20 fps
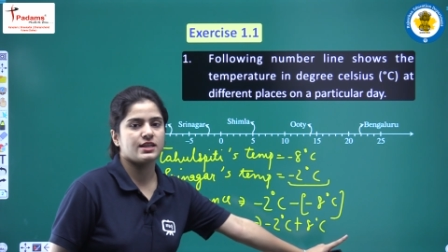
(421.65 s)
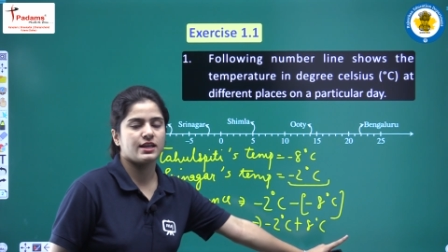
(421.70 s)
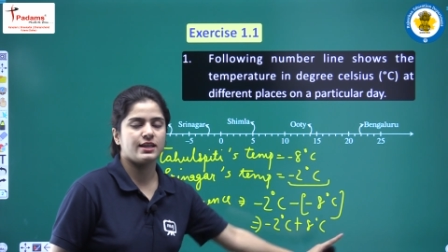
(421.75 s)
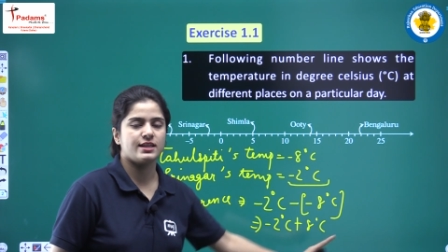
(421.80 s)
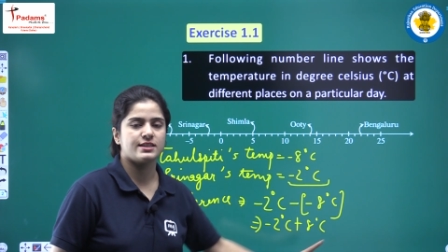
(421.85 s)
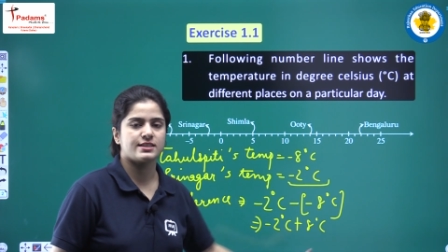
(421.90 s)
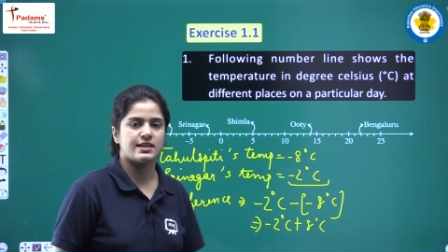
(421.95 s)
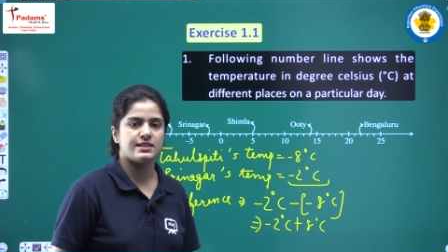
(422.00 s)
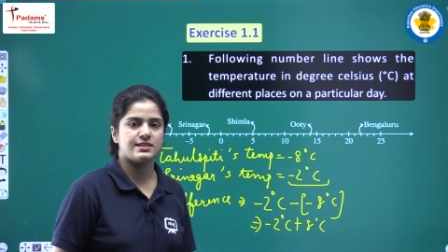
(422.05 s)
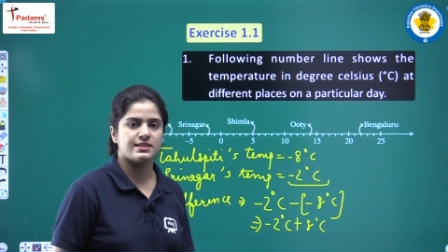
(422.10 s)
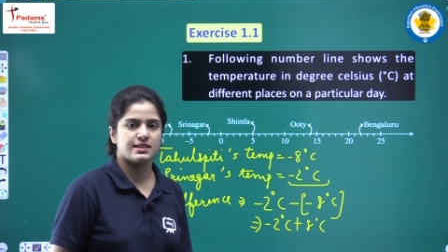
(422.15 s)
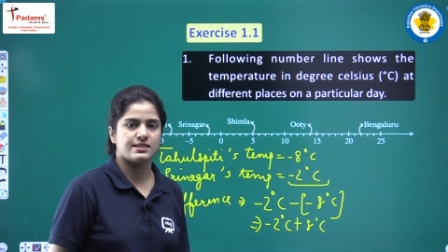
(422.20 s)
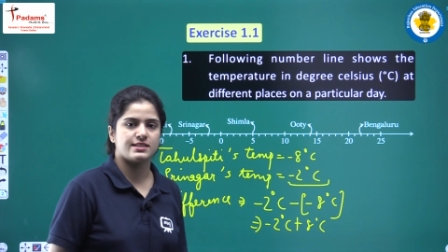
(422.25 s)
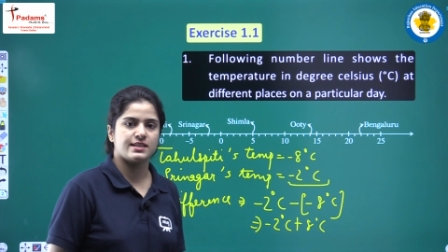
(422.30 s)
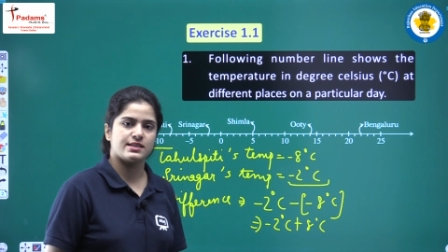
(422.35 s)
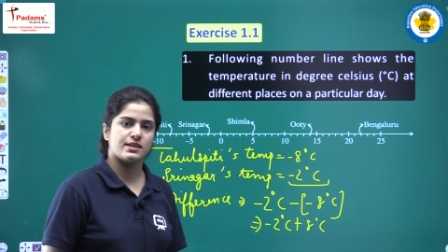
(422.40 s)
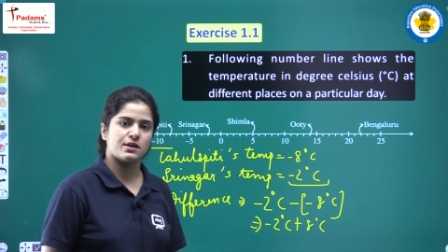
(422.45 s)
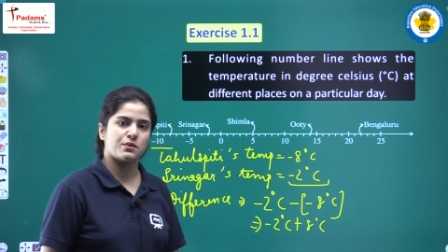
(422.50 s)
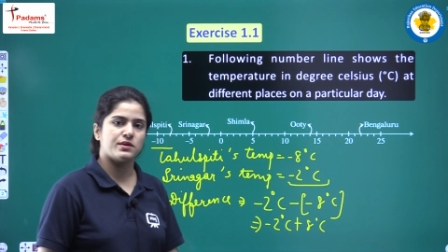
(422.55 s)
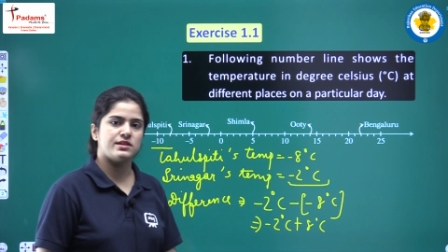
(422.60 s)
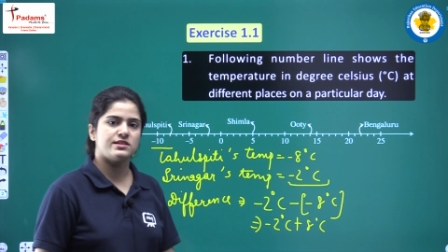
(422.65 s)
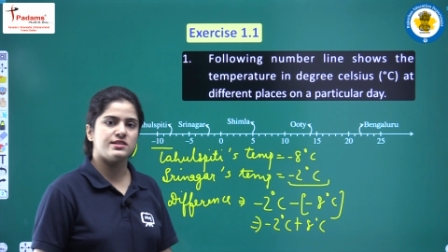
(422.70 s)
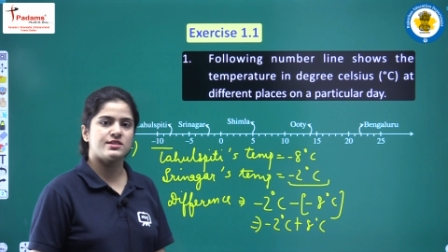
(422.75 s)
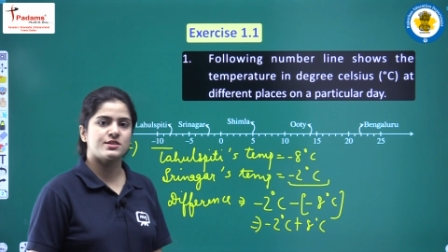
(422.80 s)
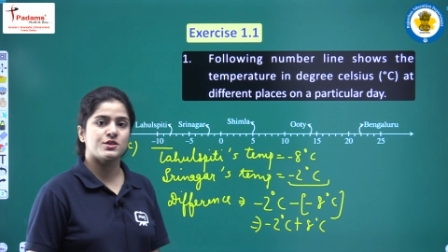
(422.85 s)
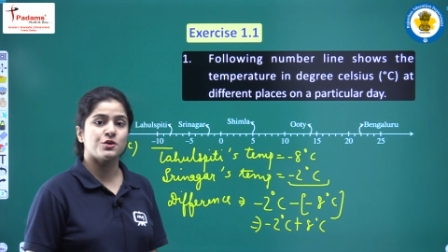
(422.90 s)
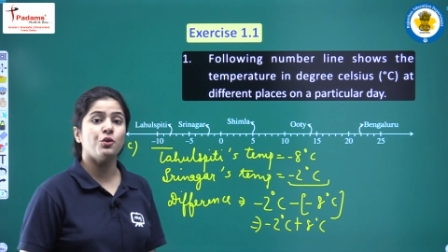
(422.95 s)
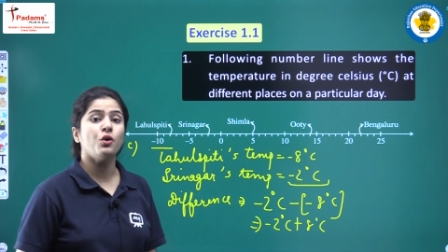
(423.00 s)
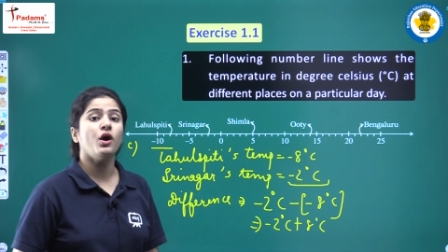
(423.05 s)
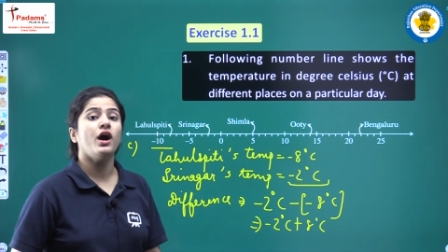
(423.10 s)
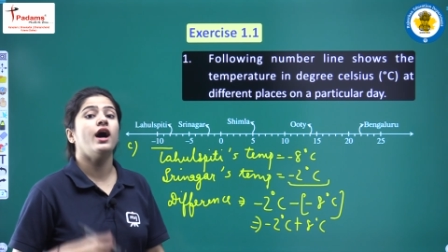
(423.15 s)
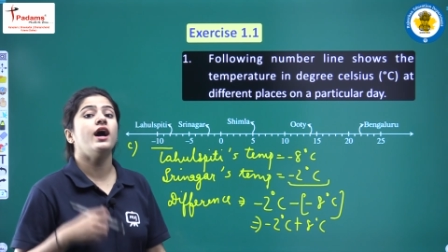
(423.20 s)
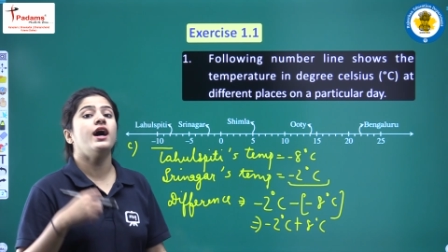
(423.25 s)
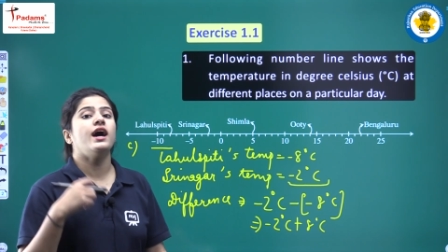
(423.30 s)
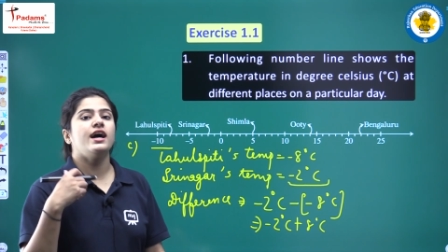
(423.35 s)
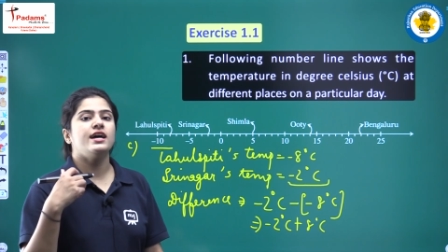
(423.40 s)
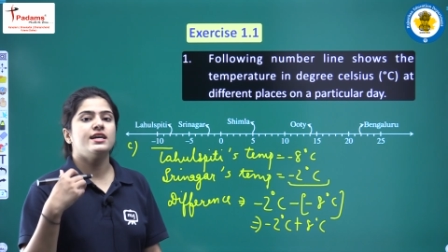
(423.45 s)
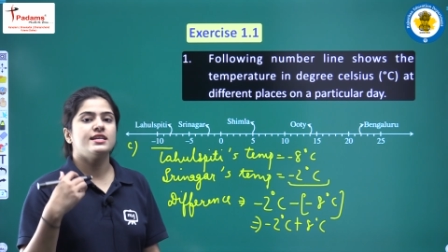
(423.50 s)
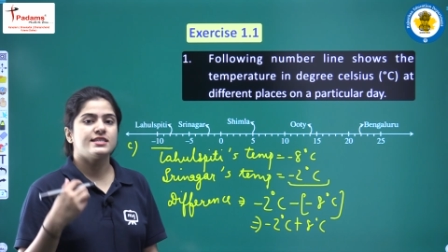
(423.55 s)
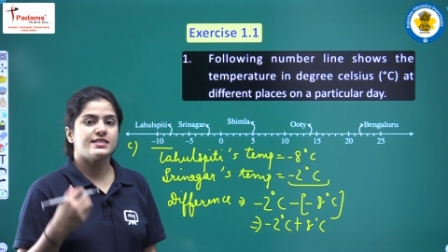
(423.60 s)
degree Celsius is equals to
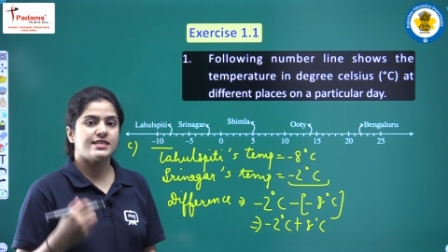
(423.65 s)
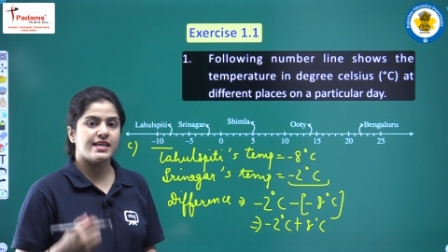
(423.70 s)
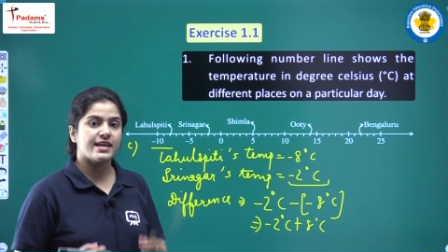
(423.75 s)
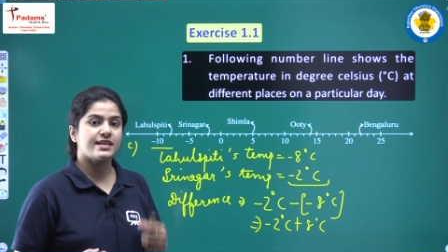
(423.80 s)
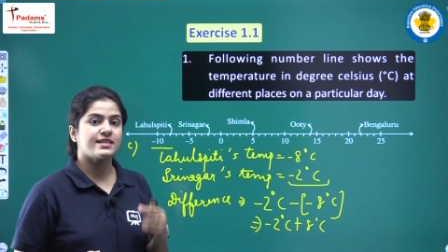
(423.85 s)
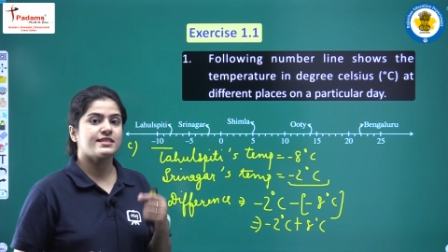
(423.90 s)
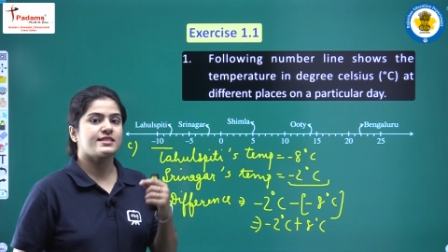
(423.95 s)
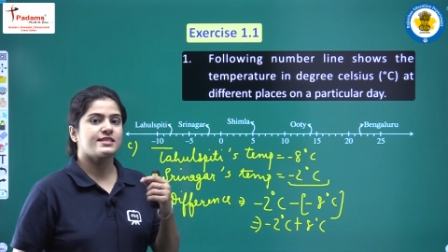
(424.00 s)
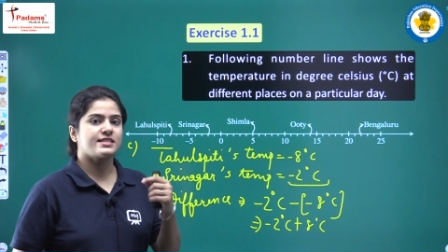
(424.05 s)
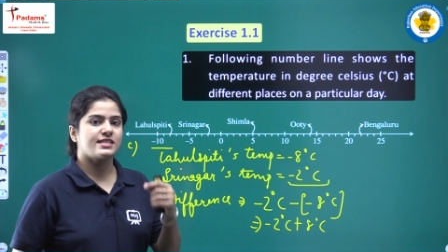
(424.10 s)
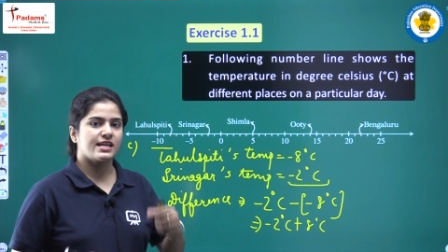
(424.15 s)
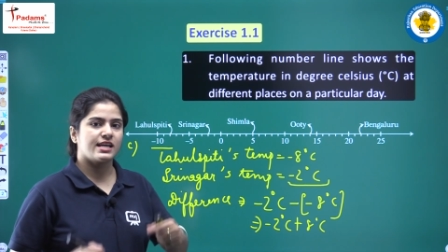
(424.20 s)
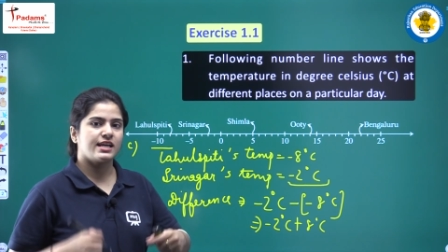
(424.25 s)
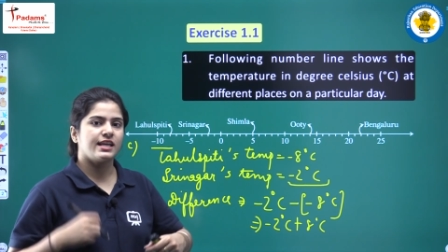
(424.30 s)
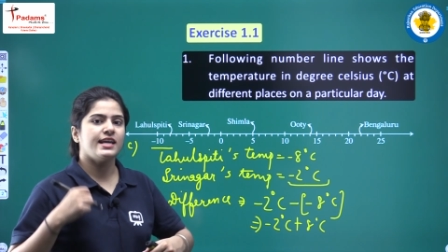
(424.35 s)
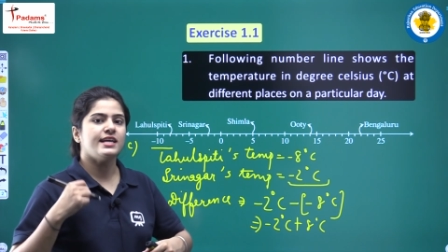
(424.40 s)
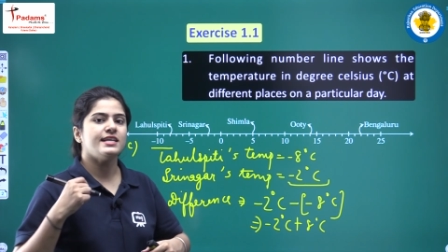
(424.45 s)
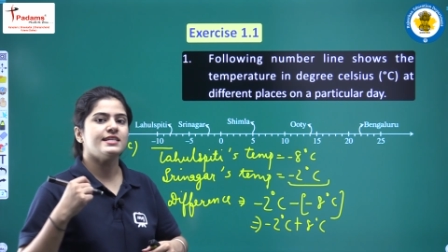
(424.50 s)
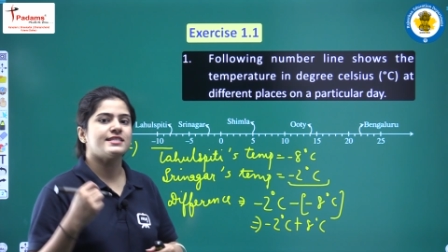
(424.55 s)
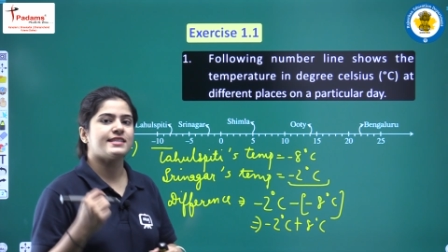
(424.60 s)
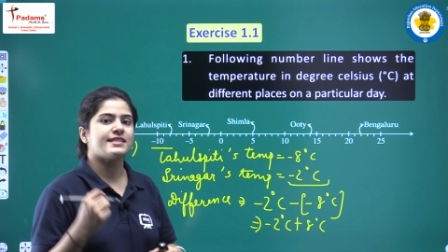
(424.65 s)
6 degree